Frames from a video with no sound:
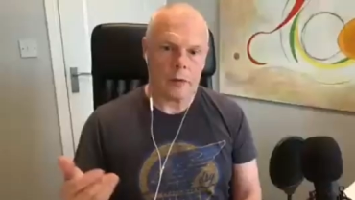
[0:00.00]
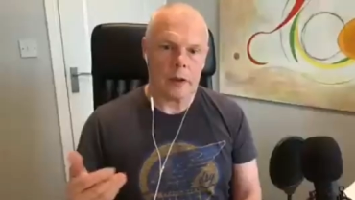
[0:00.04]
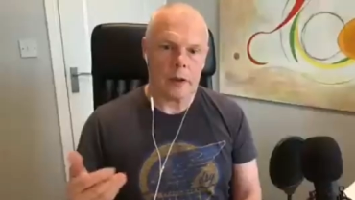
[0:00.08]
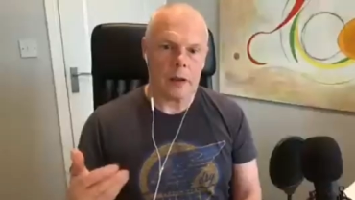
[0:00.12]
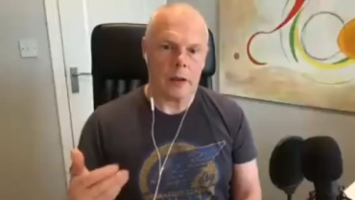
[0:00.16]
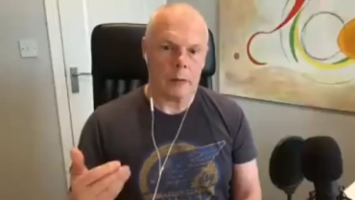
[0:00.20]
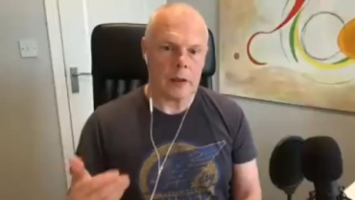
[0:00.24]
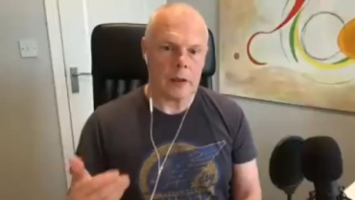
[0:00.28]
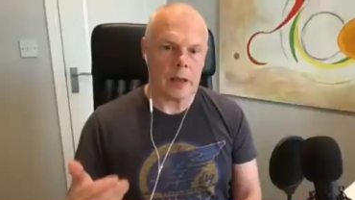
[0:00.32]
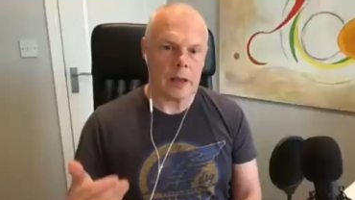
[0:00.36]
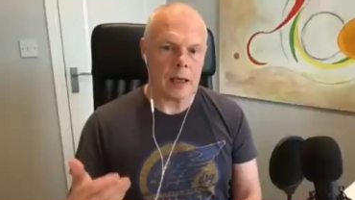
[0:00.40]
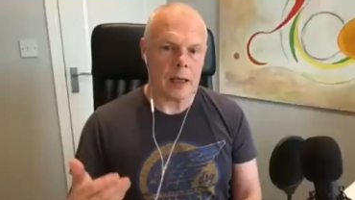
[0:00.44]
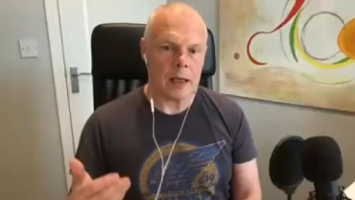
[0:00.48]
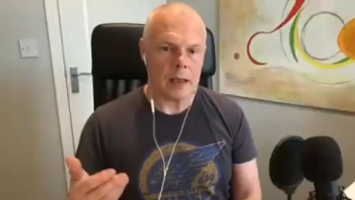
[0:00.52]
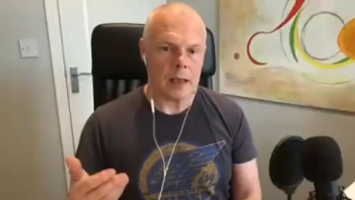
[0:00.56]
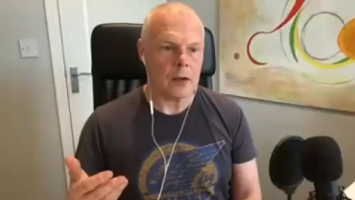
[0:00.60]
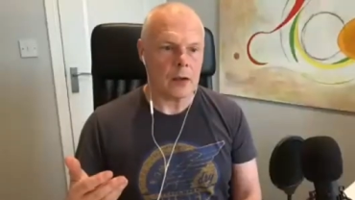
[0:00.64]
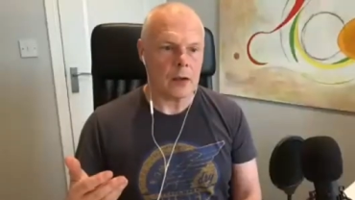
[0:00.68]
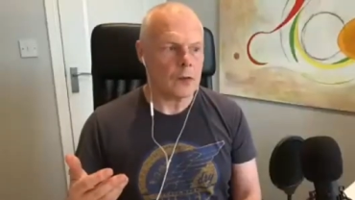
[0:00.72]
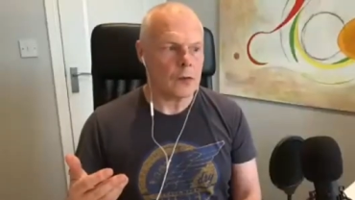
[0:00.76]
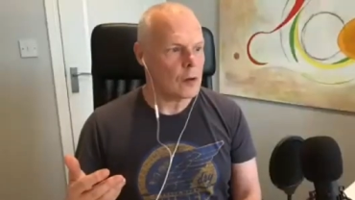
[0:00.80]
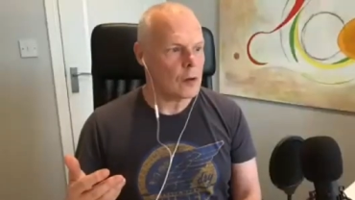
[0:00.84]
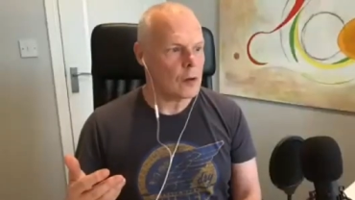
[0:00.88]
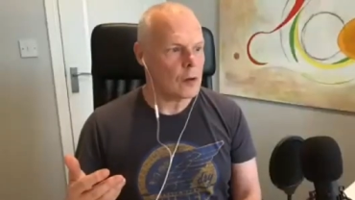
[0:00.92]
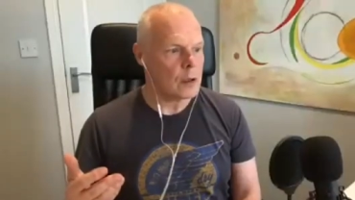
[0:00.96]
you know, without
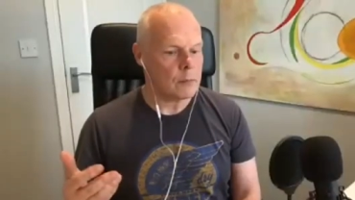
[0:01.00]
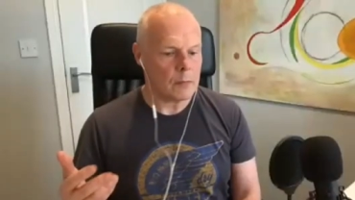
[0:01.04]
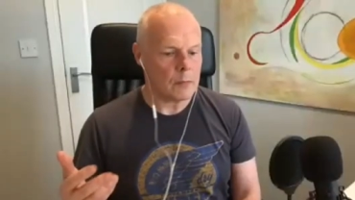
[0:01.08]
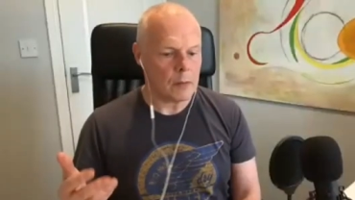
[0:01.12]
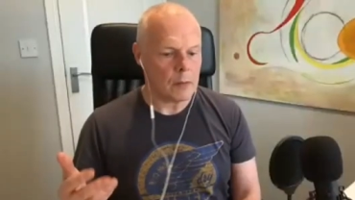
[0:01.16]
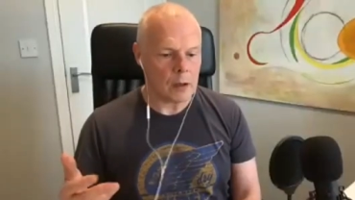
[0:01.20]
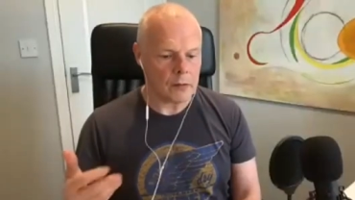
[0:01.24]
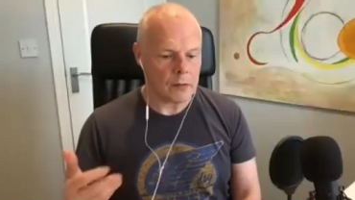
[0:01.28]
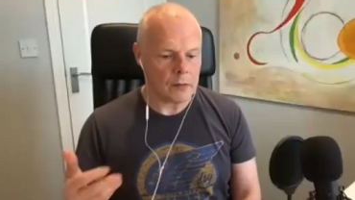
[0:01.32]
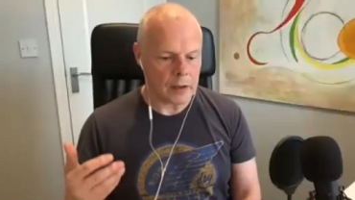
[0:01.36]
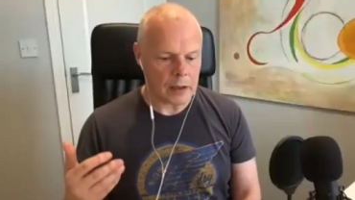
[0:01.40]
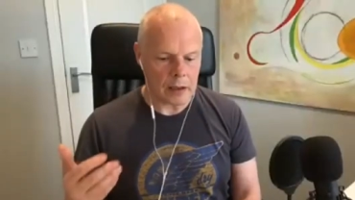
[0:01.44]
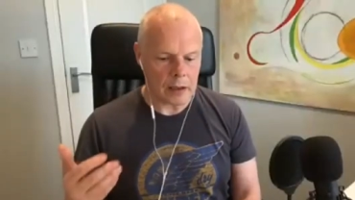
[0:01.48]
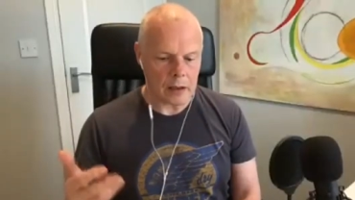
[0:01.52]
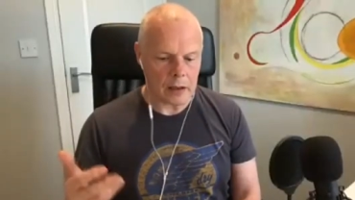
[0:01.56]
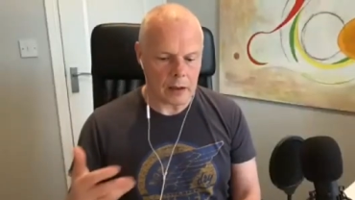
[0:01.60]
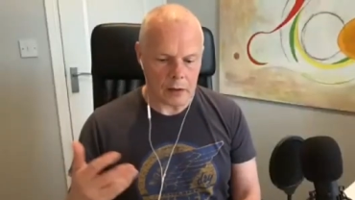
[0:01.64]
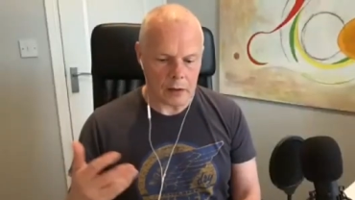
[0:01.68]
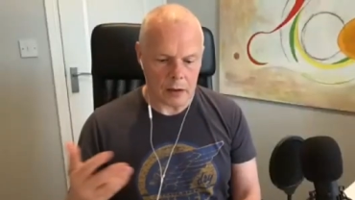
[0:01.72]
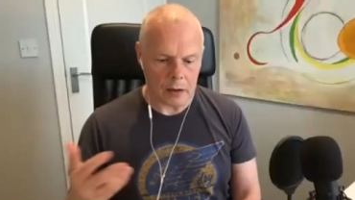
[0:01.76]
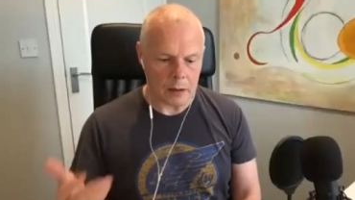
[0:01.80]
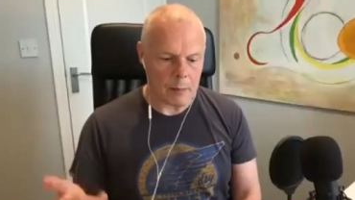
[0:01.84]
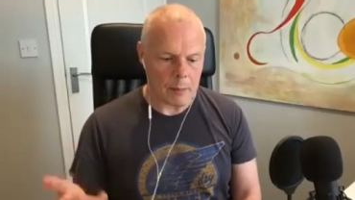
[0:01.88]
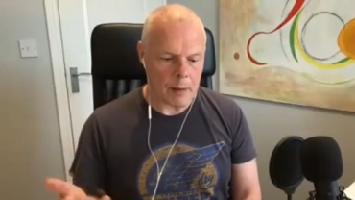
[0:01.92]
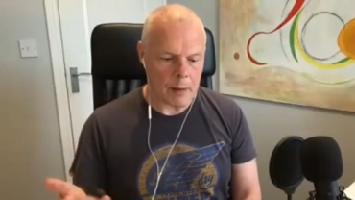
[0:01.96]
that time, I think the,
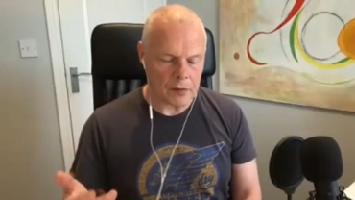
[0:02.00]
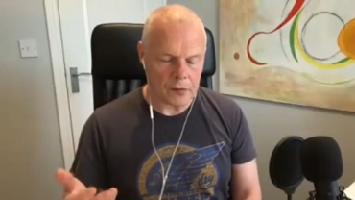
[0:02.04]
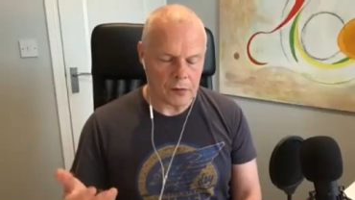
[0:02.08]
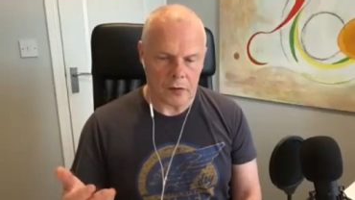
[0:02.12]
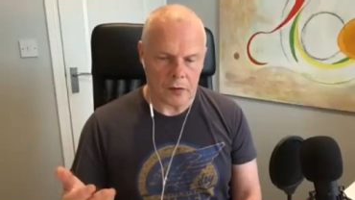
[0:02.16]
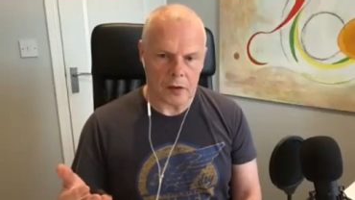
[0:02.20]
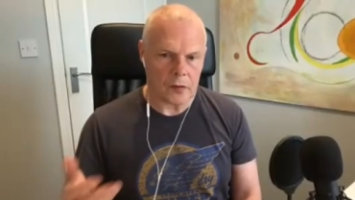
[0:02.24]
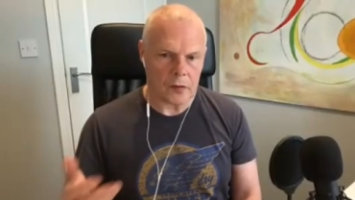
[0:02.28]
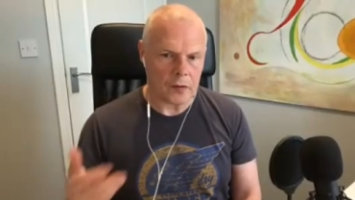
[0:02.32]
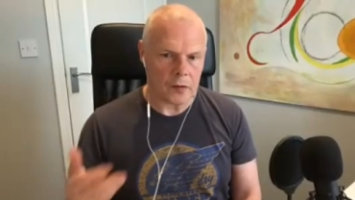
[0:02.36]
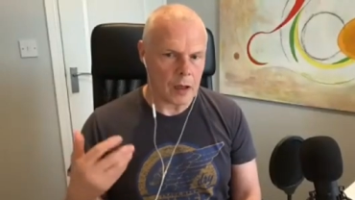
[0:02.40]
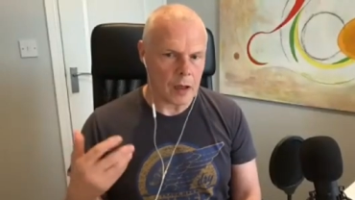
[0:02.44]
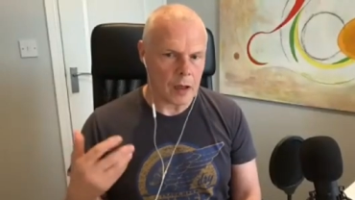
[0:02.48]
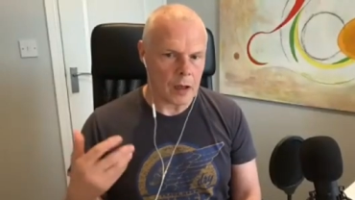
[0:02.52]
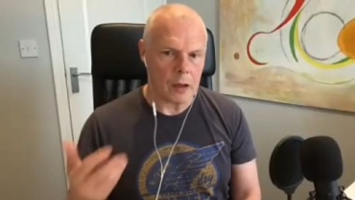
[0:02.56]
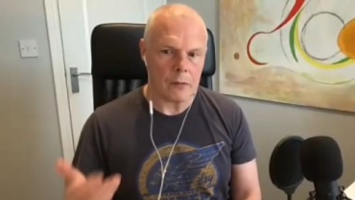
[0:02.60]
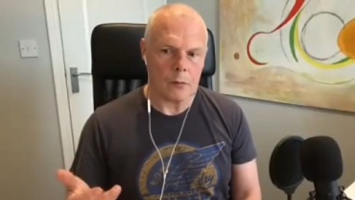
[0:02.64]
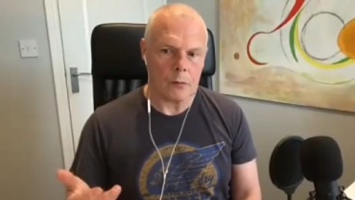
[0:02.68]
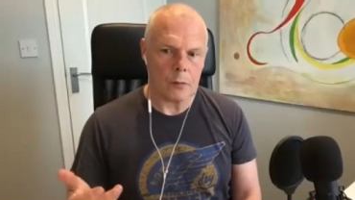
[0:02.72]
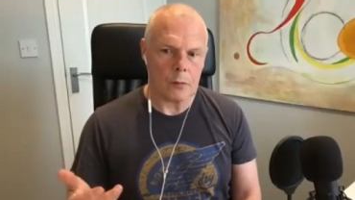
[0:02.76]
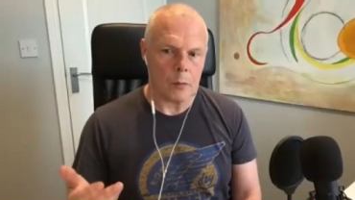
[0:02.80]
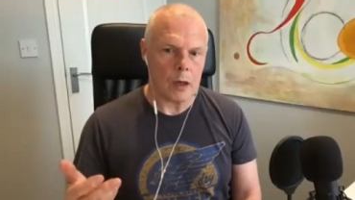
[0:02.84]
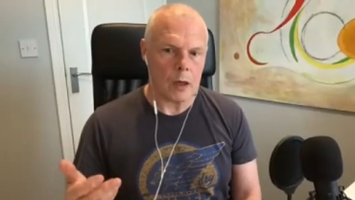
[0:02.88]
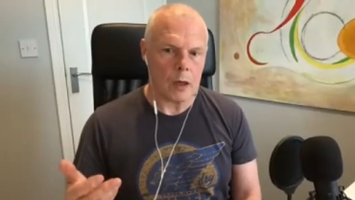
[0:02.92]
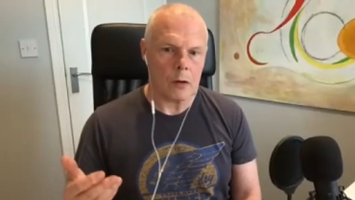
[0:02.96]
the capacity to get
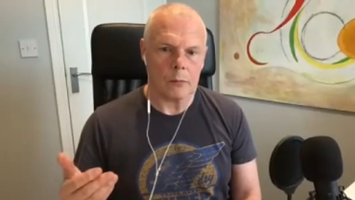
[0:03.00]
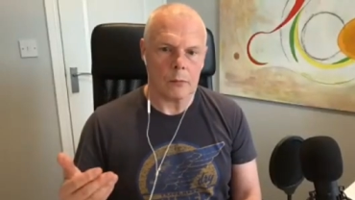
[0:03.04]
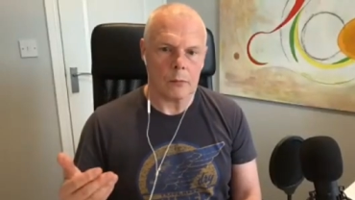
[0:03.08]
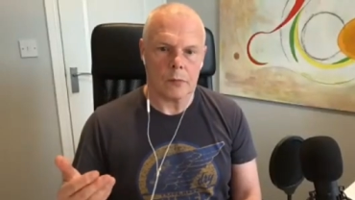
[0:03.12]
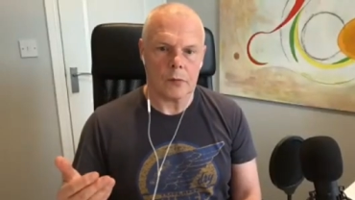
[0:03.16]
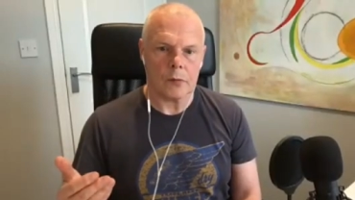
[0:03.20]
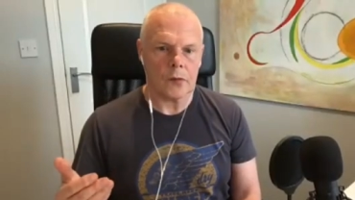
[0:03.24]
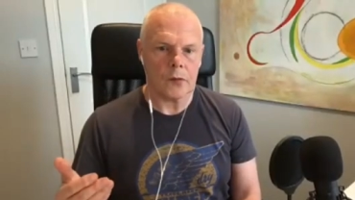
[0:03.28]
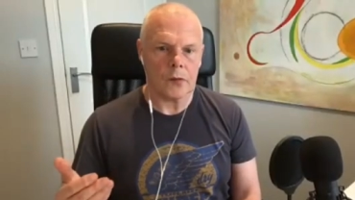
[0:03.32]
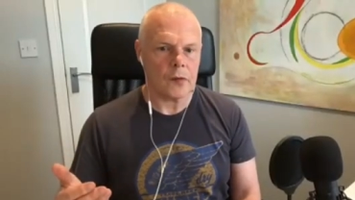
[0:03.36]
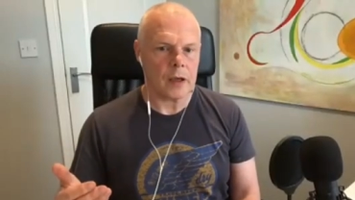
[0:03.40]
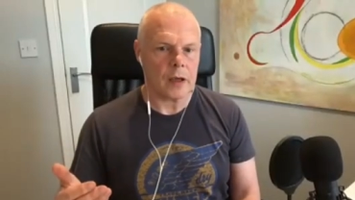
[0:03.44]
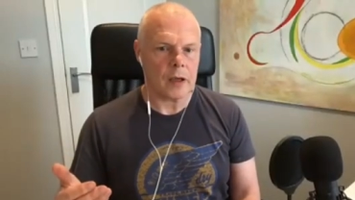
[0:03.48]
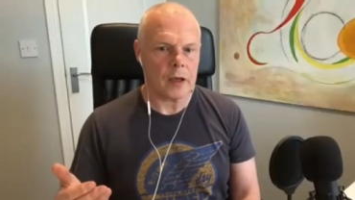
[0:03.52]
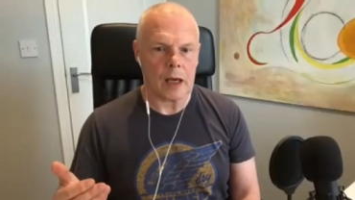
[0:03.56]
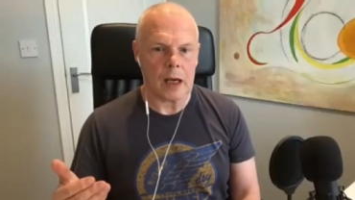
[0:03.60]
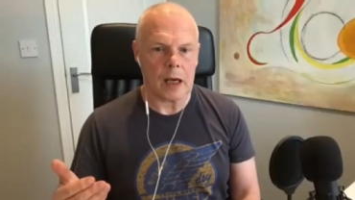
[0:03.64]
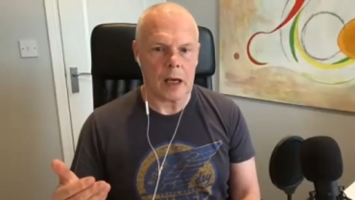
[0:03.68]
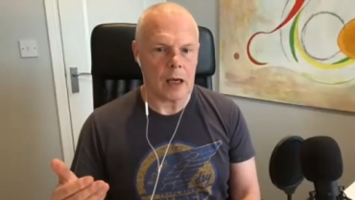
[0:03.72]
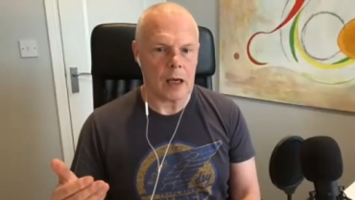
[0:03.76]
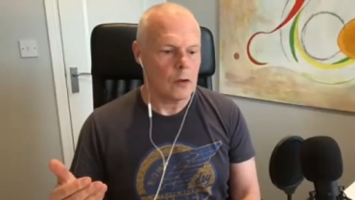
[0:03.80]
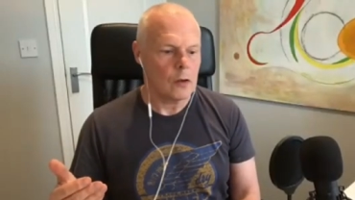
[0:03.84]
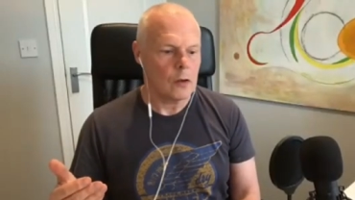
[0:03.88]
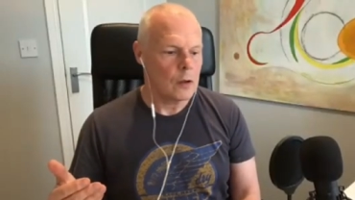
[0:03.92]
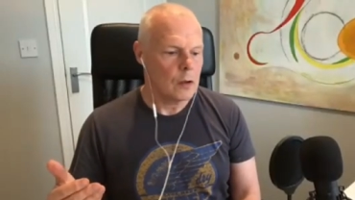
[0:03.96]
overwhelmed, to
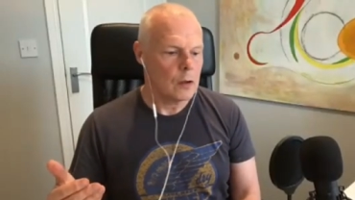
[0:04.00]
get